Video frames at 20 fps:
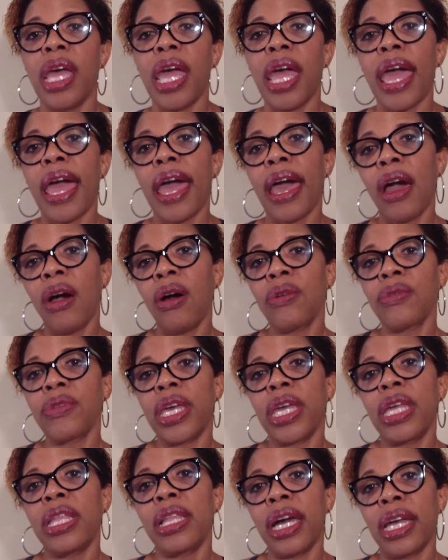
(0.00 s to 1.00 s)
how
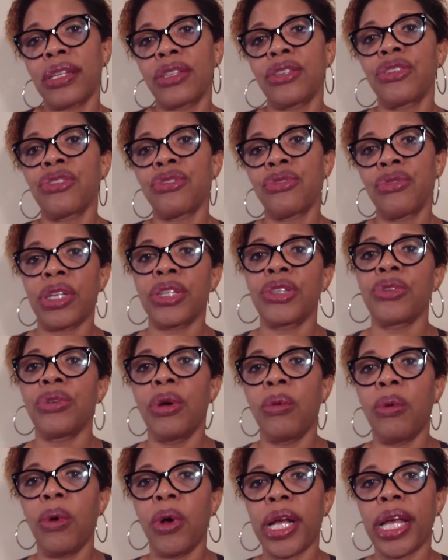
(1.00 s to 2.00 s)
they like to structure
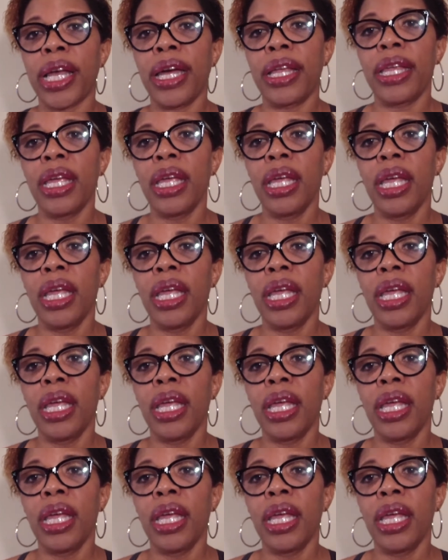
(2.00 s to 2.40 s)
a workout.